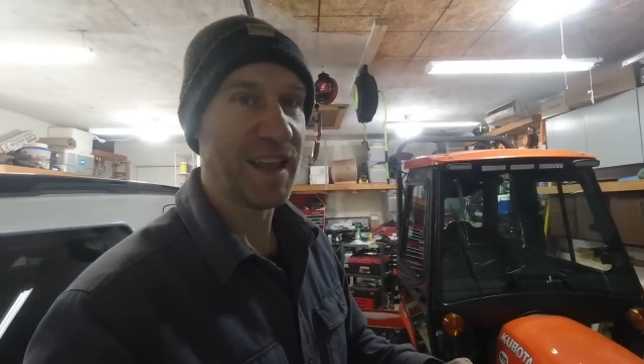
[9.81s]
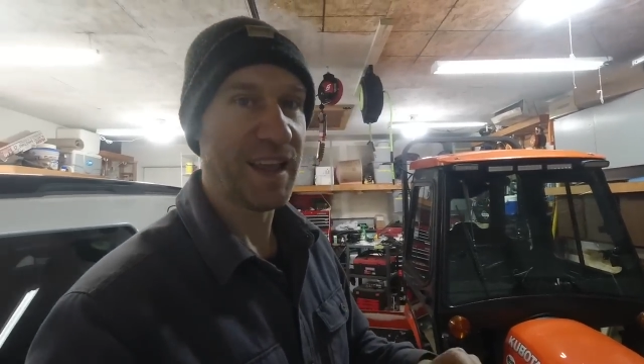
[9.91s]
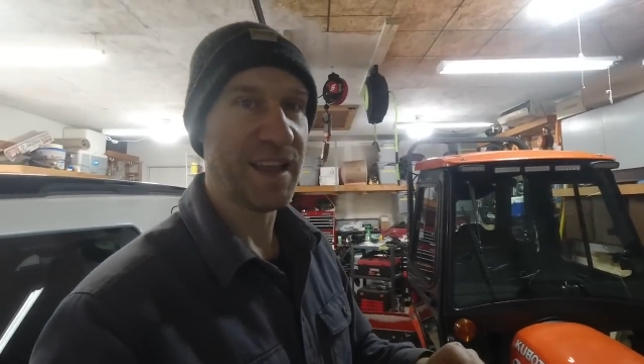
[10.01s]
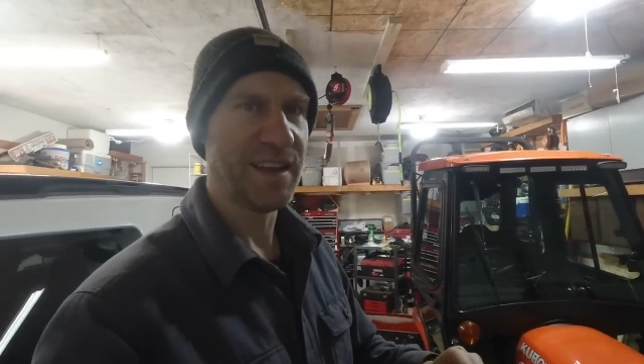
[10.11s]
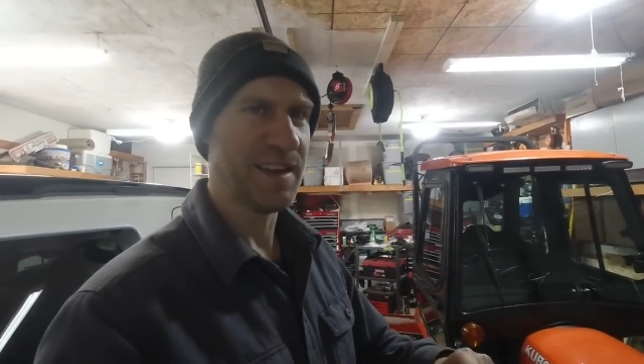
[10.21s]

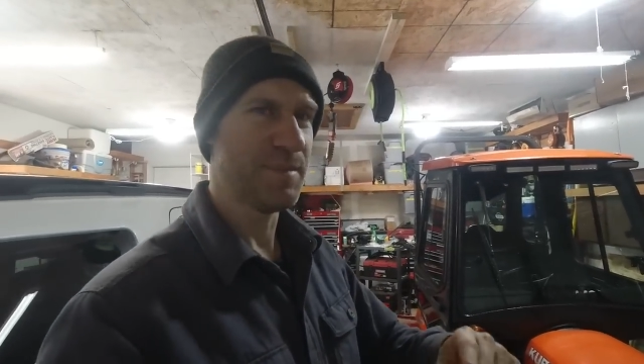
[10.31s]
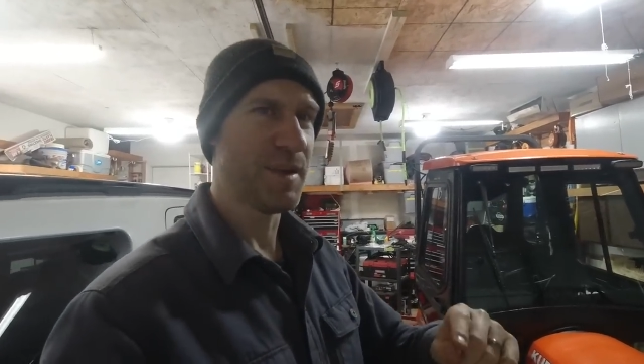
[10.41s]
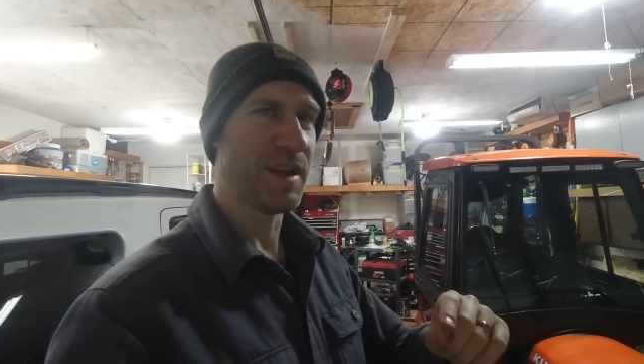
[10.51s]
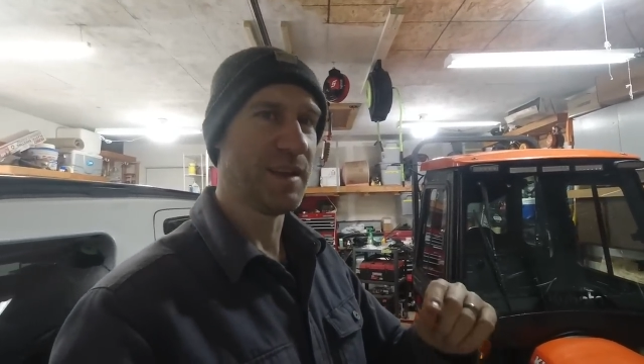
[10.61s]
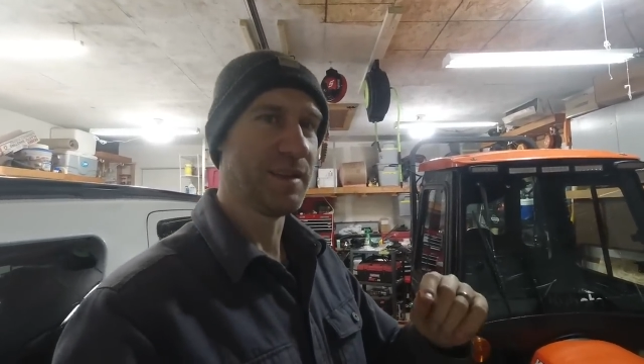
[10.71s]
And in
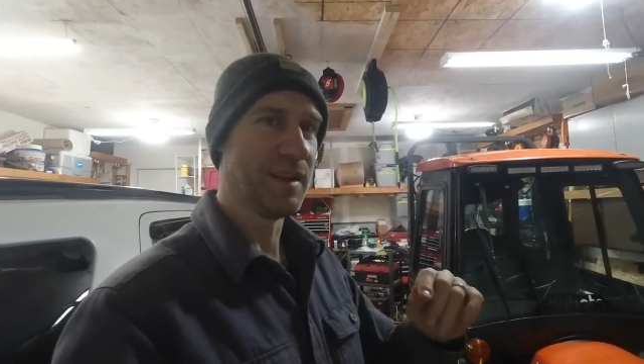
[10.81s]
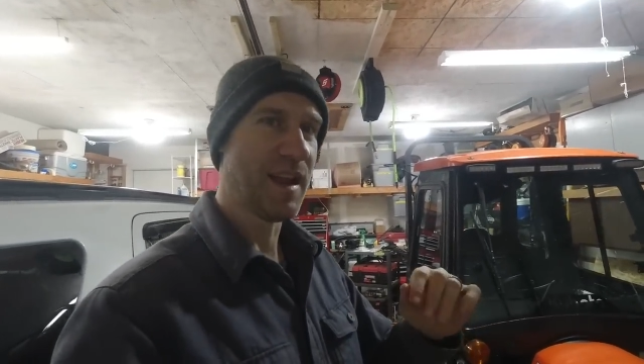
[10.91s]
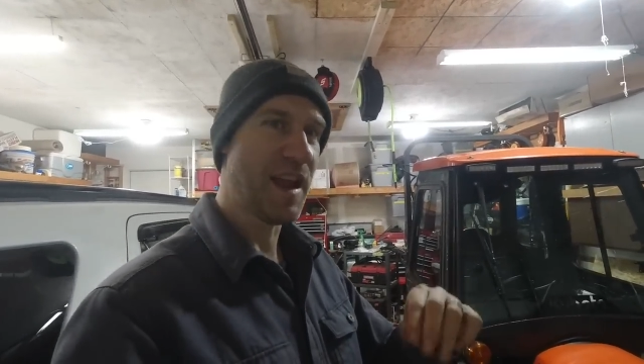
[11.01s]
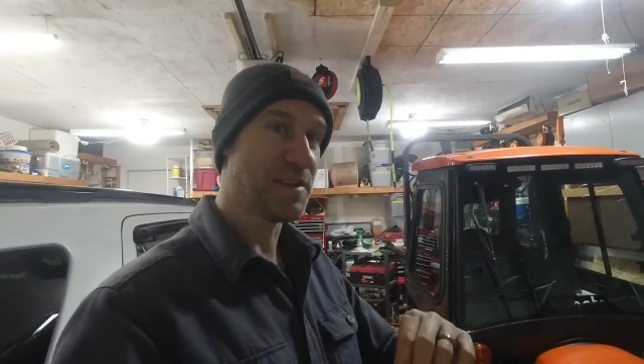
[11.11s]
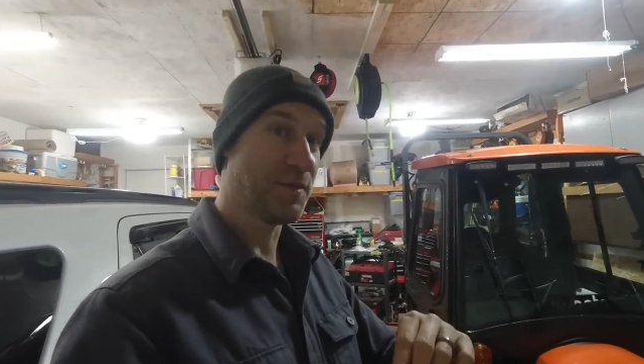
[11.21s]
my
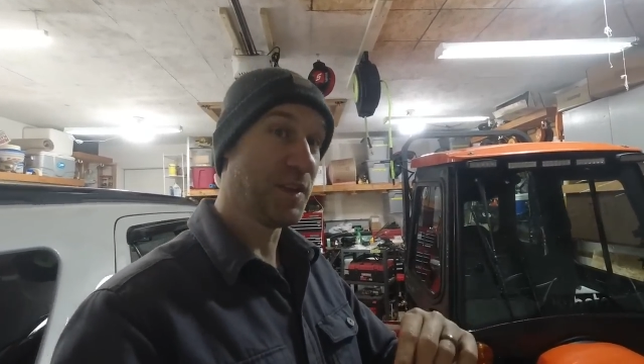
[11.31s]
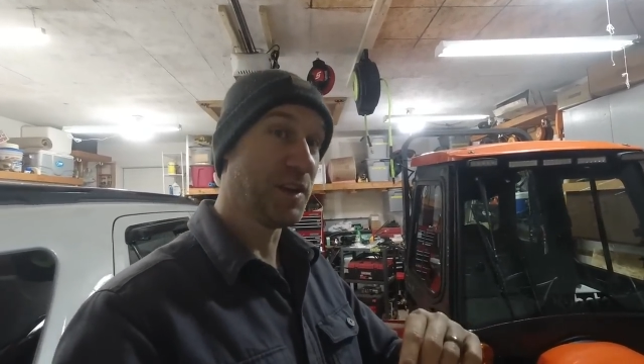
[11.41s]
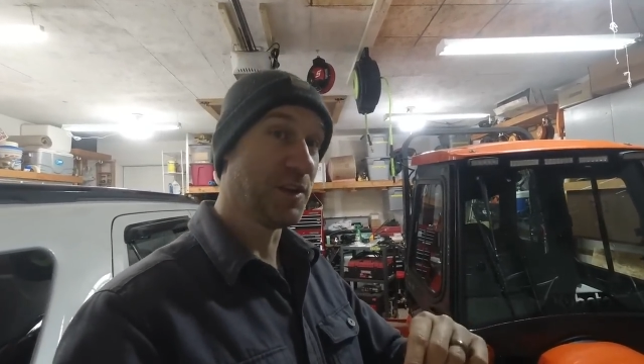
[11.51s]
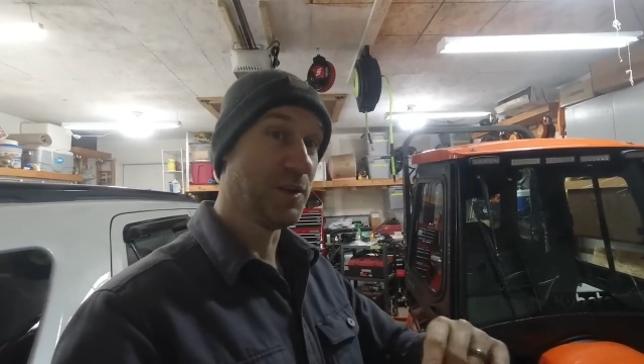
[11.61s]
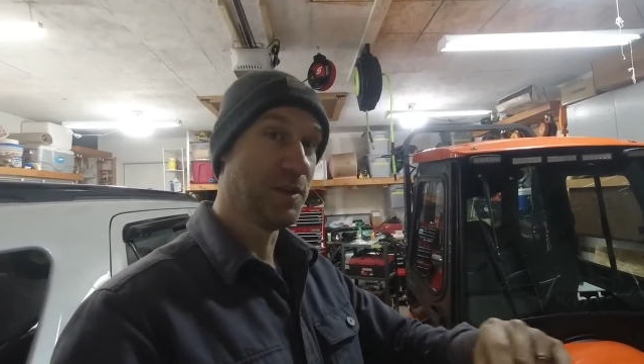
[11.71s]
last
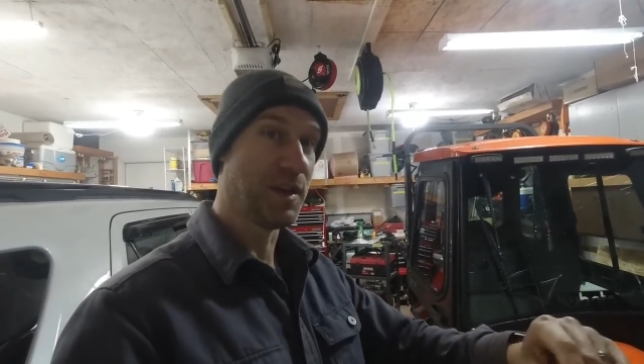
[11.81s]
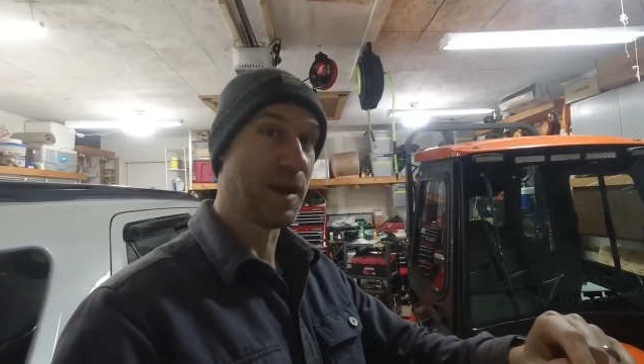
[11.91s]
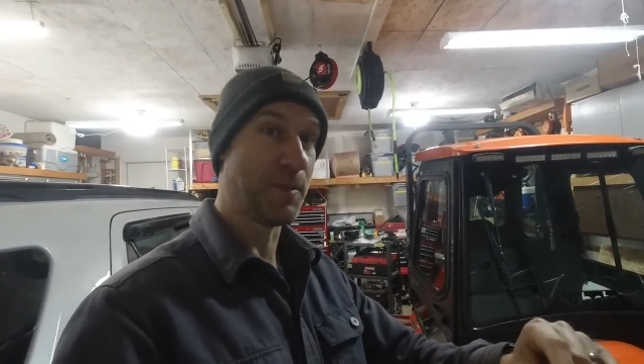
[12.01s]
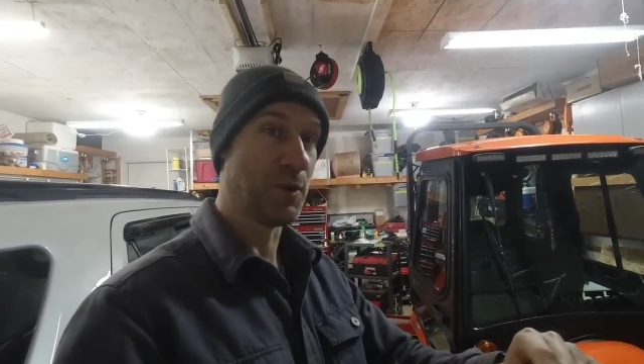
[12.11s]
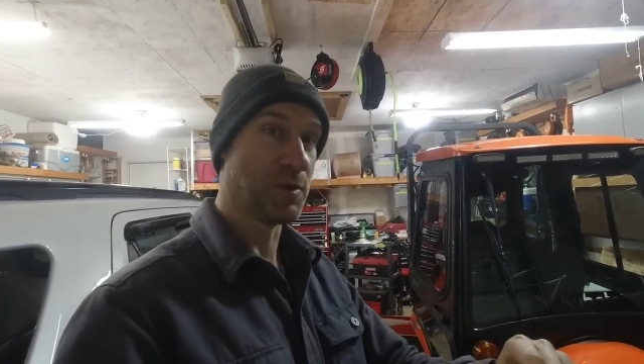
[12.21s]
video that
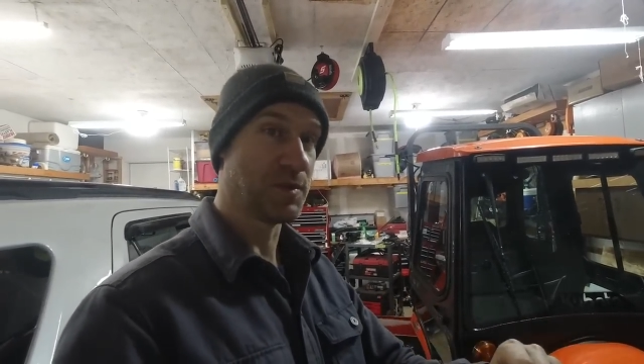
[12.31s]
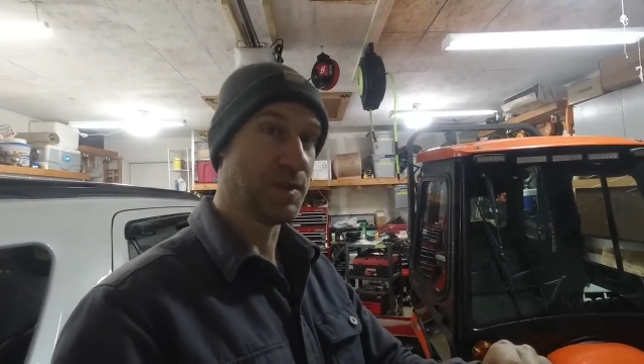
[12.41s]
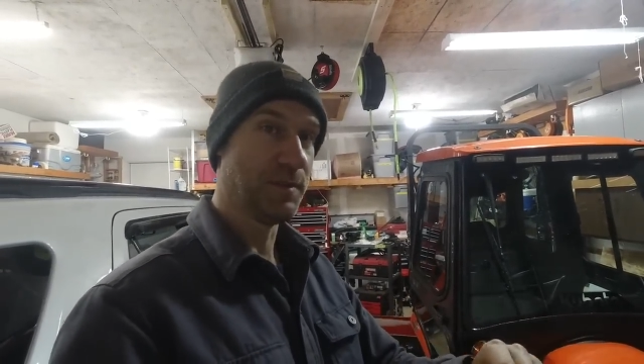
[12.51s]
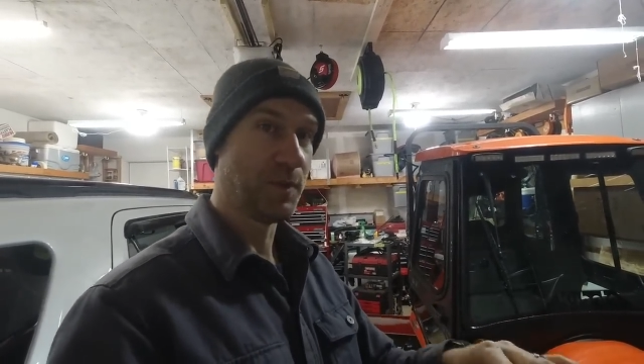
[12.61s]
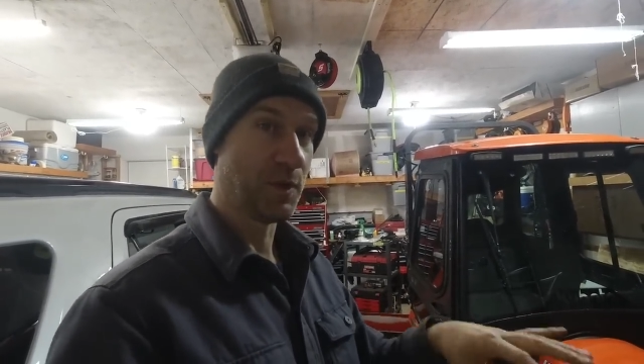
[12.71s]
I
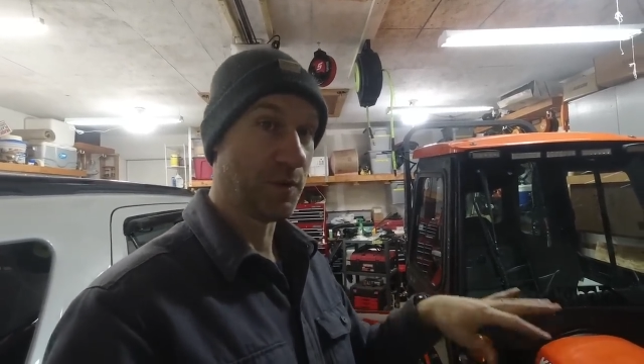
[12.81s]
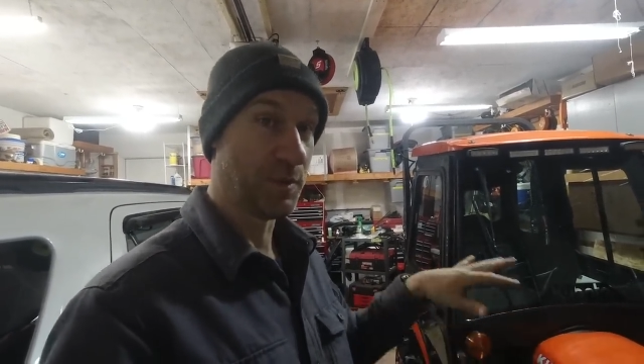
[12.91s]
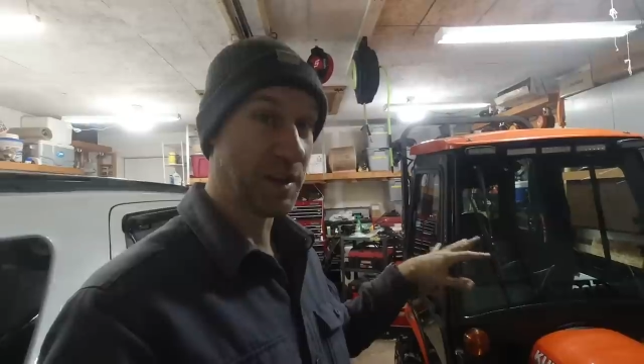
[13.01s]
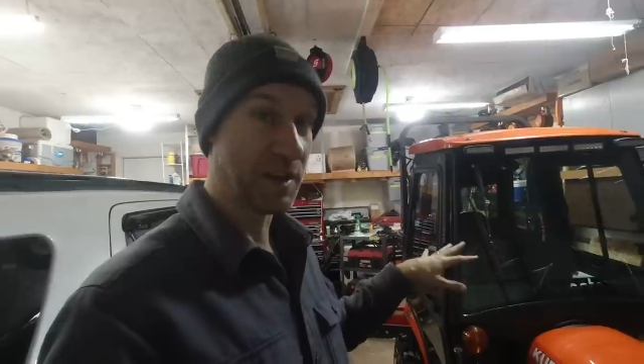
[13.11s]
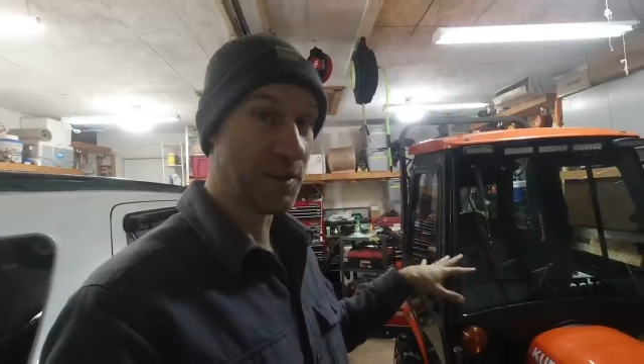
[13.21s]
posted of
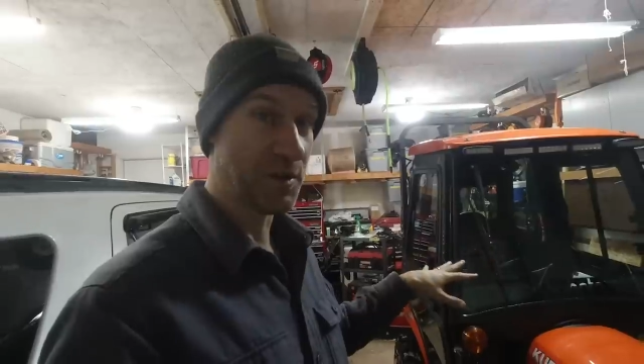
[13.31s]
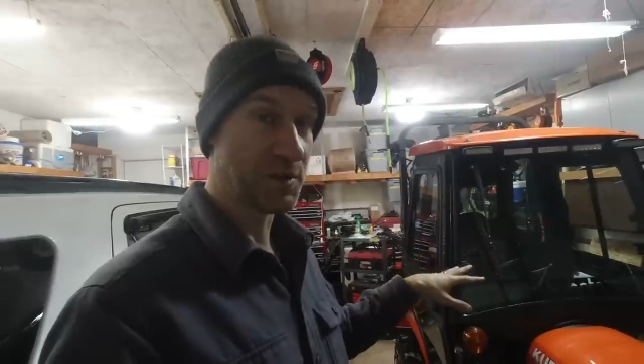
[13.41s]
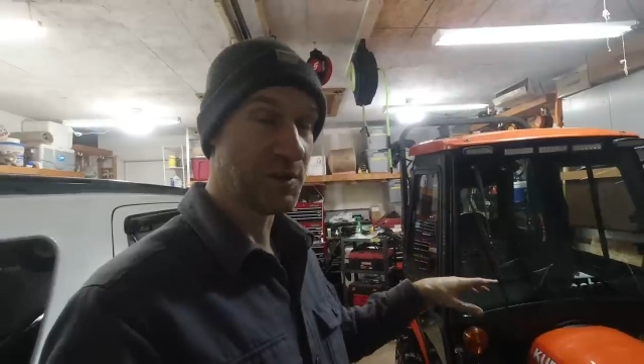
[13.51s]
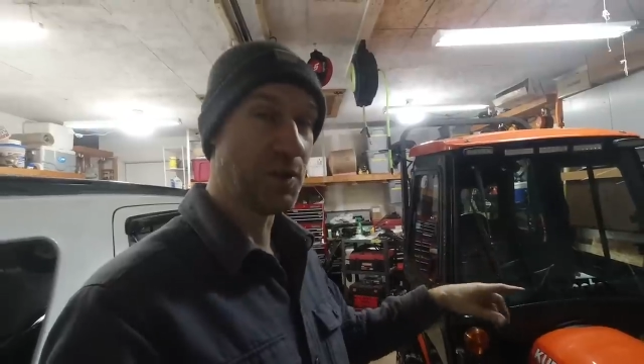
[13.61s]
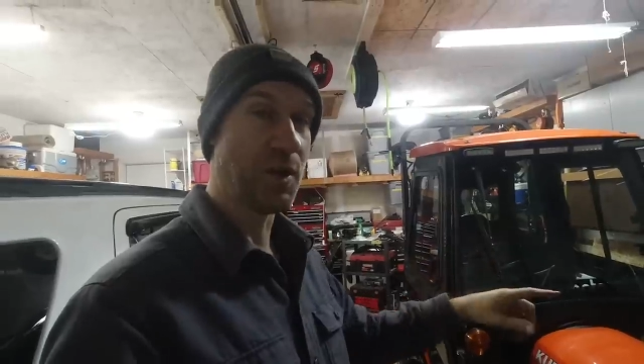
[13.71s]
me clearing
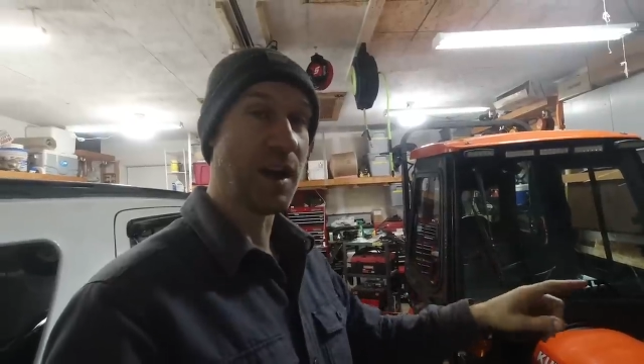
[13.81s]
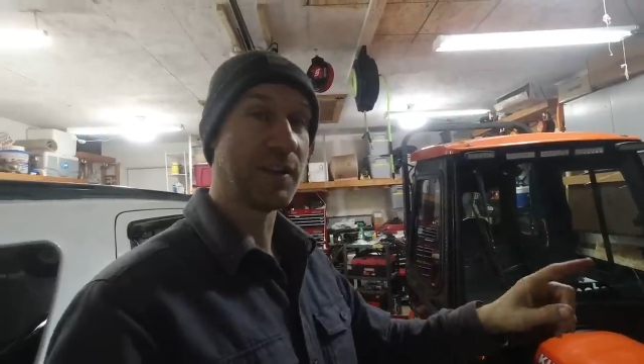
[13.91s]
snow,